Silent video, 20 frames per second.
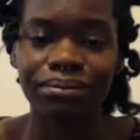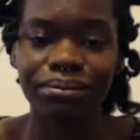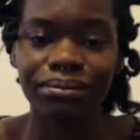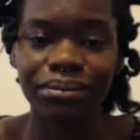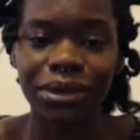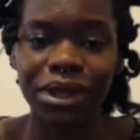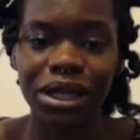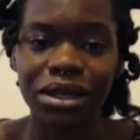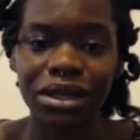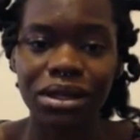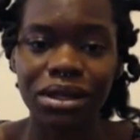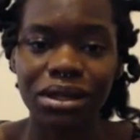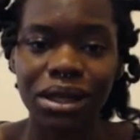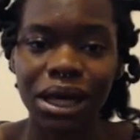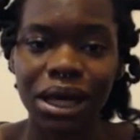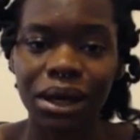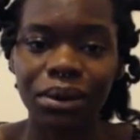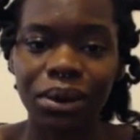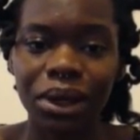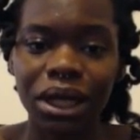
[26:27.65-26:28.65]
that's how
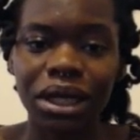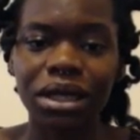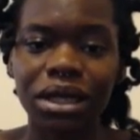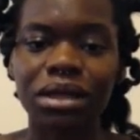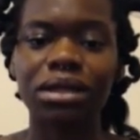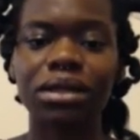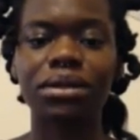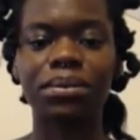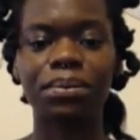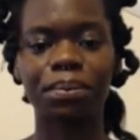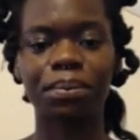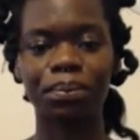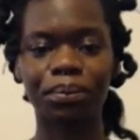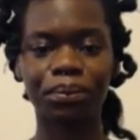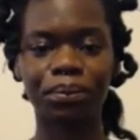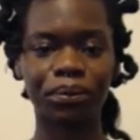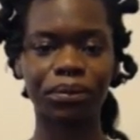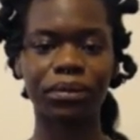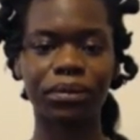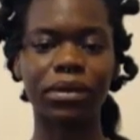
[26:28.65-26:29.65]
it is.
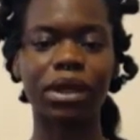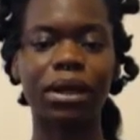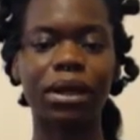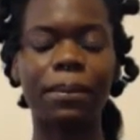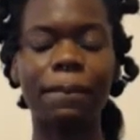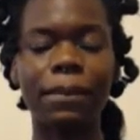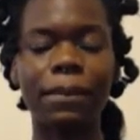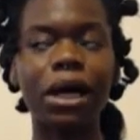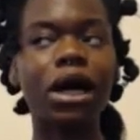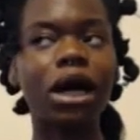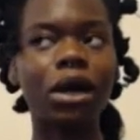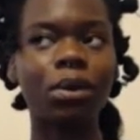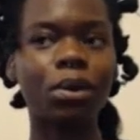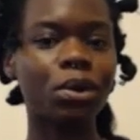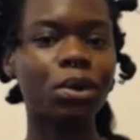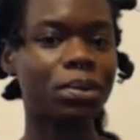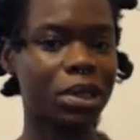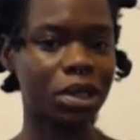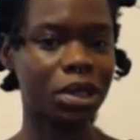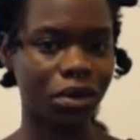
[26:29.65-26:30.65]
But I will
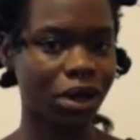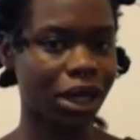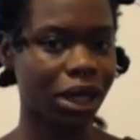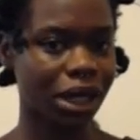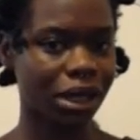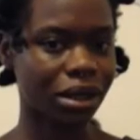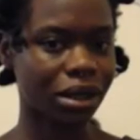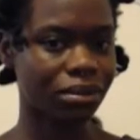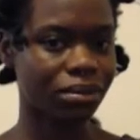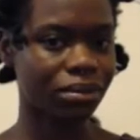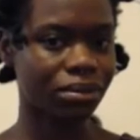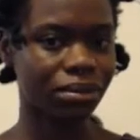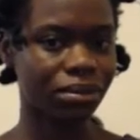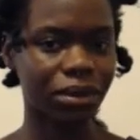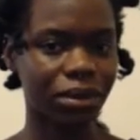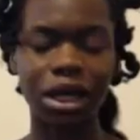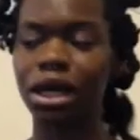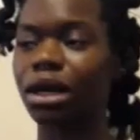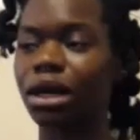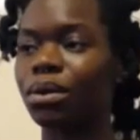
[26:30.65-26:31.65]
be trying.
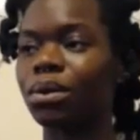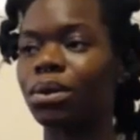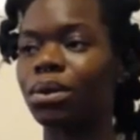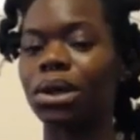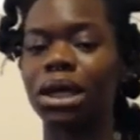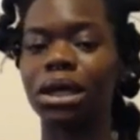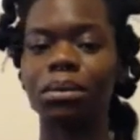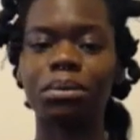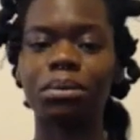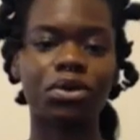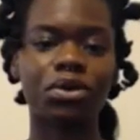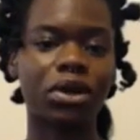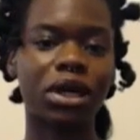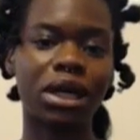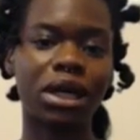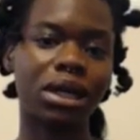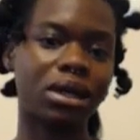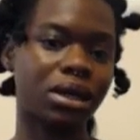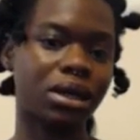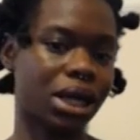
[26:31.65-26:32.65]
I will keep
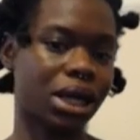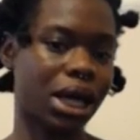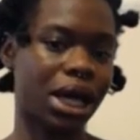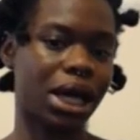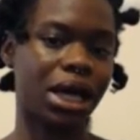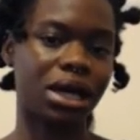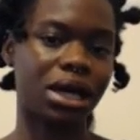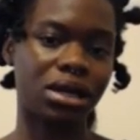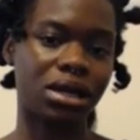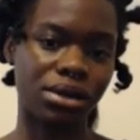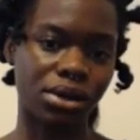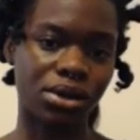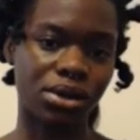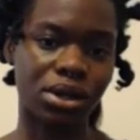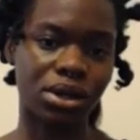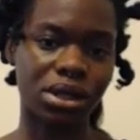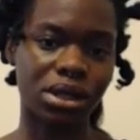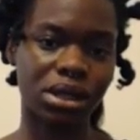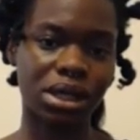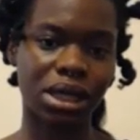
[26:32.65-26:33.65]
trying, and to
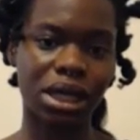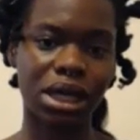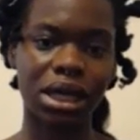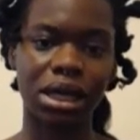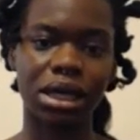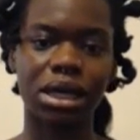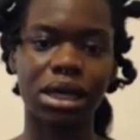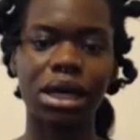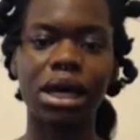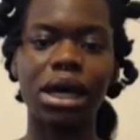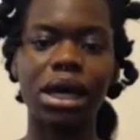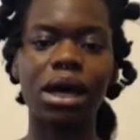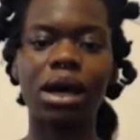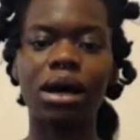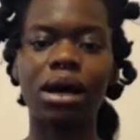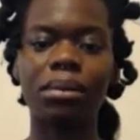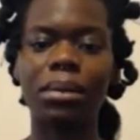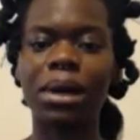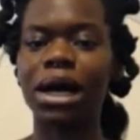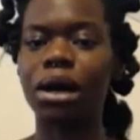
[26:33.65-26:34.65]
see um,
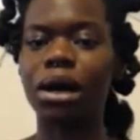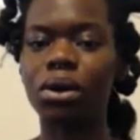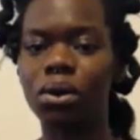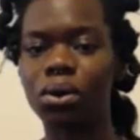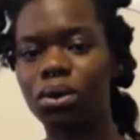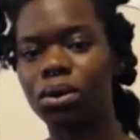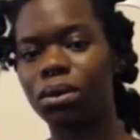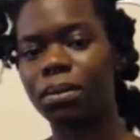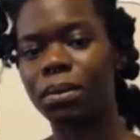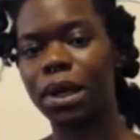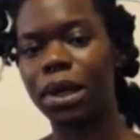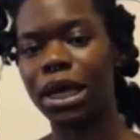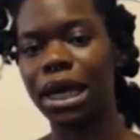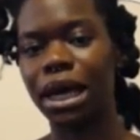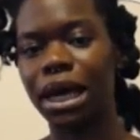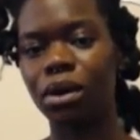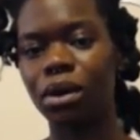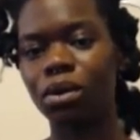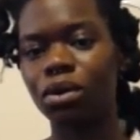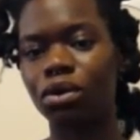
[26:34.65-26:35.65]
how long my hair
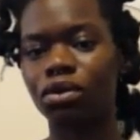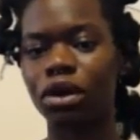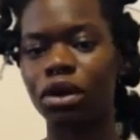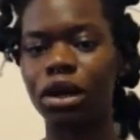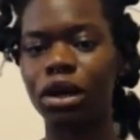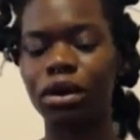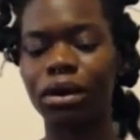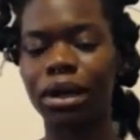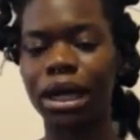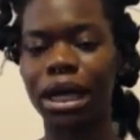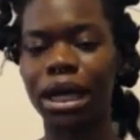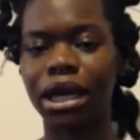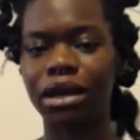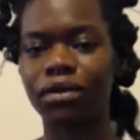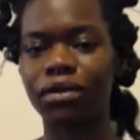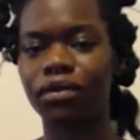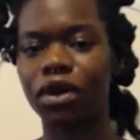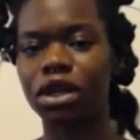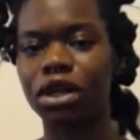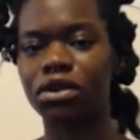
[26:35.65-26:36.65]
will grow if
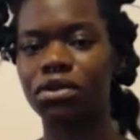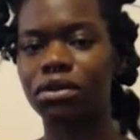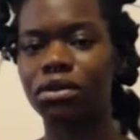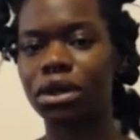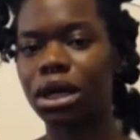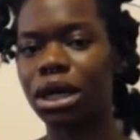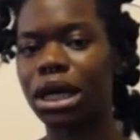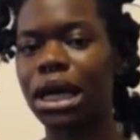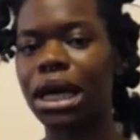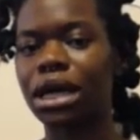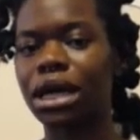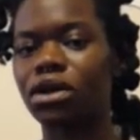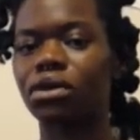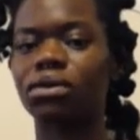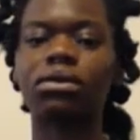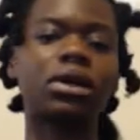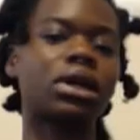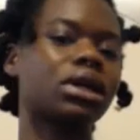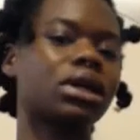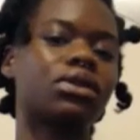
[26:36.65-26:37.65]
I try and
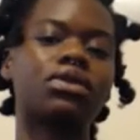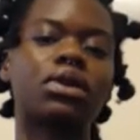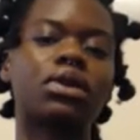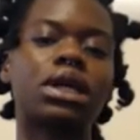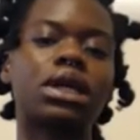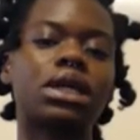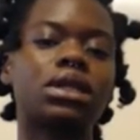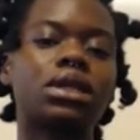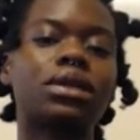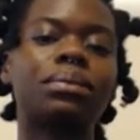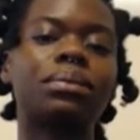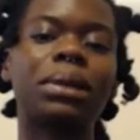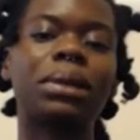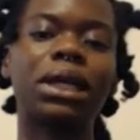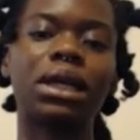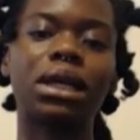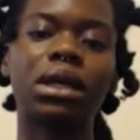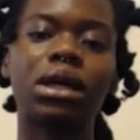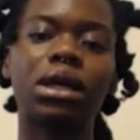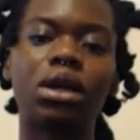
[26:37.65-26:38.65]
try and try to
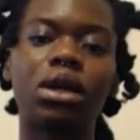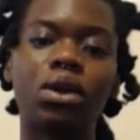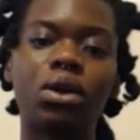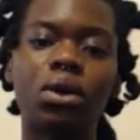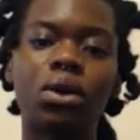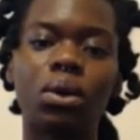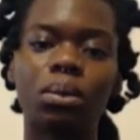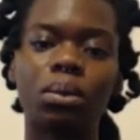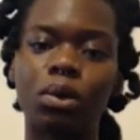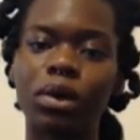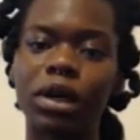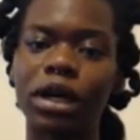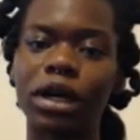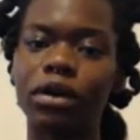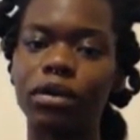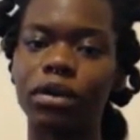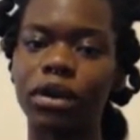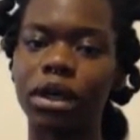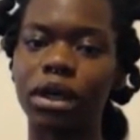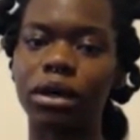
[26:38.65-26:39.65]
be a lot more
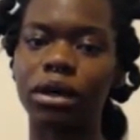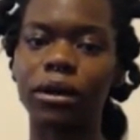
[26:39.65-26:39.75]
healthier.